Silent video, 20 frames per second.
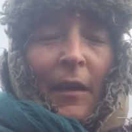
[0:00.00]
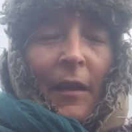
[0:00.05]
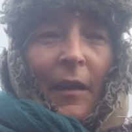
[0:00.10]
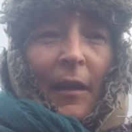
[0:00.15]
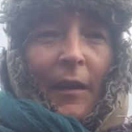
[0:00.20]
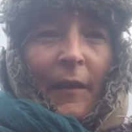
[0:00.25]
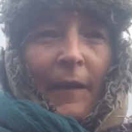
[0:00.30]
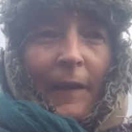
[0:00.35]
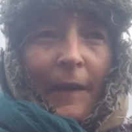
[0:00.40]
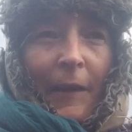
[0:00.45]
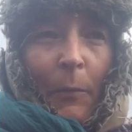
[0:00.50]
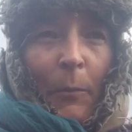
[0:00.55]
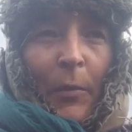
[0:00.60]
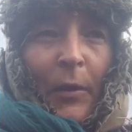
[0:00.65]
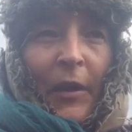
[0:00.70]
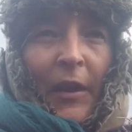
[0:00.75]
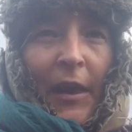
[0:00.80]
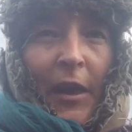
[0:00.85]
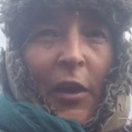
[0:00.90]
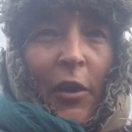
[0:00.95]
as
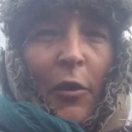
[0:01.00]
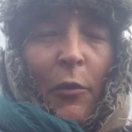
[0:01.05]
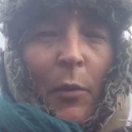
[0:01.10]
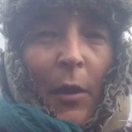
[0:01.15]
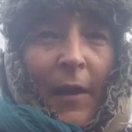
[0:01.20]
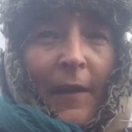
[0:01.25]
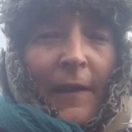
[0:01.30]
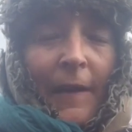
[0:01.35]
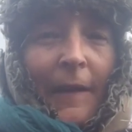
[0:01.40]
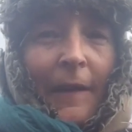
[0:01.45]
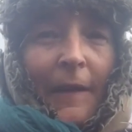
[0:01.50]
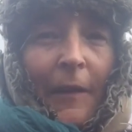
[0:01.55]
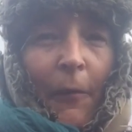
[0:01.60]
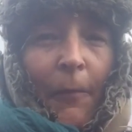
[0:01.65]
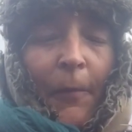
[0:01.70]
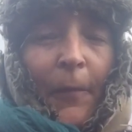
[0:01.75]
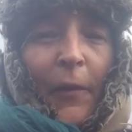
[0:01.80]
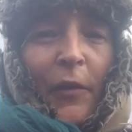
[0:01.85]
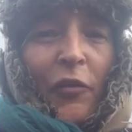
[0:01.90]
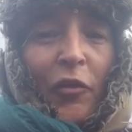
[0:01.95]
somebody who has
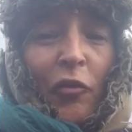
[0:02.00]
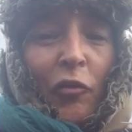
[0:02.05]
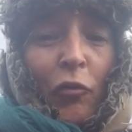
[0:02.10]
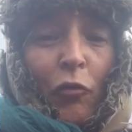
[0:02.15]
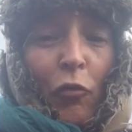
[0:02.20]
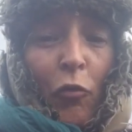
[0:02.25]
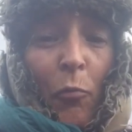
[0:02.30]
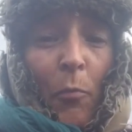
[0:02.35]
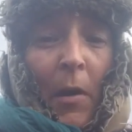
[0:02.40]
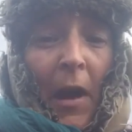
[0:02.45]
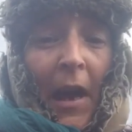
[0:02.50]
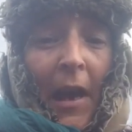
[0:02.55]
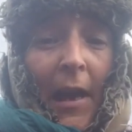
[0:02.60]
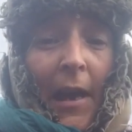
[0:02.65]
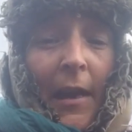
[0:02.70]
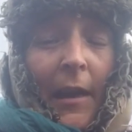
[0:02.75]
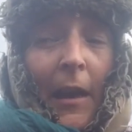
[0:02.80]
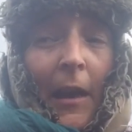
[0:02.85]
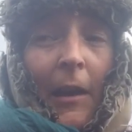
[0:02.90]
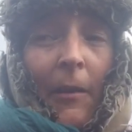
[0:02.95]
suffered a
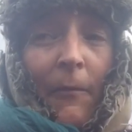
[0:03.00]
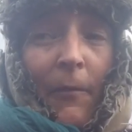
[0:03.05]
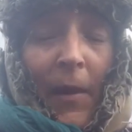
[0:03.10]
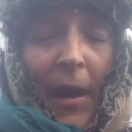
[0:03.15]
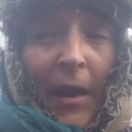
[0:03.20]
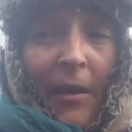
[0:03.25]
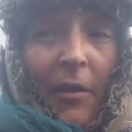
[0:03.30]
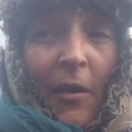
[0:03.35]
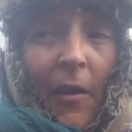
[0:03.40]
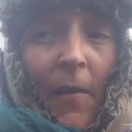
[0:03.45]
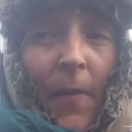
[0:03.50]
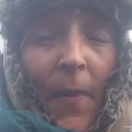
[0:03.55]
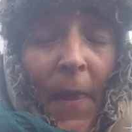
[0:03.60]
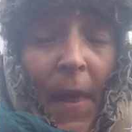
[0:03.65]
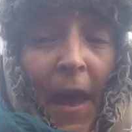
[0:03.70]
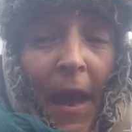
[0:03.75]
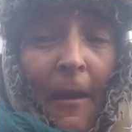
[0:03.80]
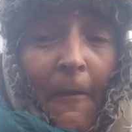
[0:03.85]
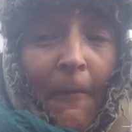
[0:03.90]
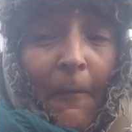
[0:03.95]
traumatic event and
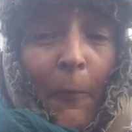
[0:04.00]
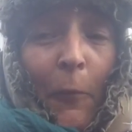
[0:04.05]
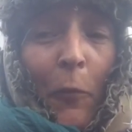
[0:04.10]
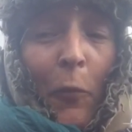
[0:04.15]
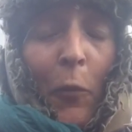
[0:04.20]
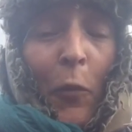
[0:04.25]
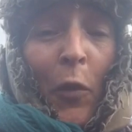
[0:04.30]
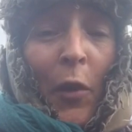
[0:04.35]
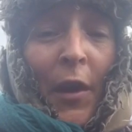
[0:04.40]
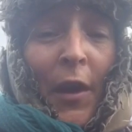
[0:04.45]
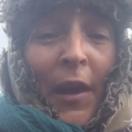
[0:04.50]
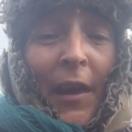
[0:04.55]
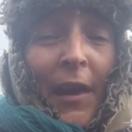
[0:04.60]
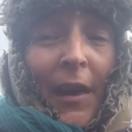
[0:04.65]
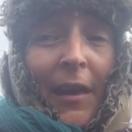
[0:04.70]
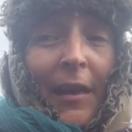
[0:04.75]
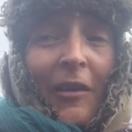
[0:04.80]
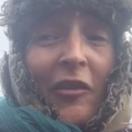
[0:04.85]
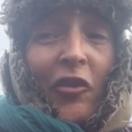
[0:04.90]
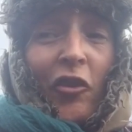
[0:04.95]
therefore
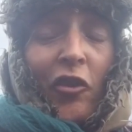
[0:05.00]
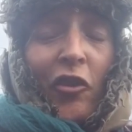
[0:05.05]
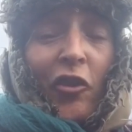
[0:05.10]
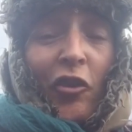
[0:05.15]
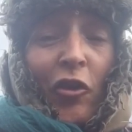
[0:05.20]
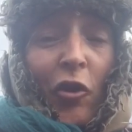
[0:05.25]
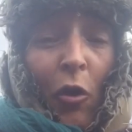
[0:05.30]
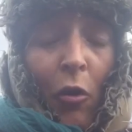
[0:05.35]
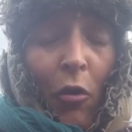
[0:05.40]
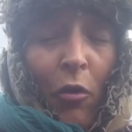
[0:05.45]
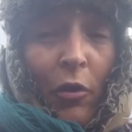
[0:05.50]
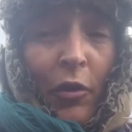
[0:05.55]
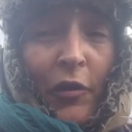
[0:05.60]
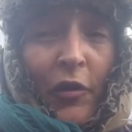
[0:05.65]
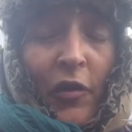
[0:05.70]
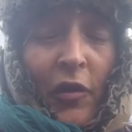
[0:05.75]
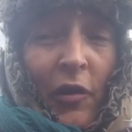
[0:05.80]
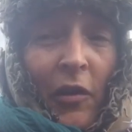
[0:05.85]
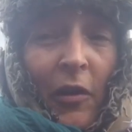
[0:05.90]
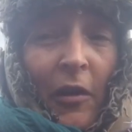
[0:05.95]
is shocked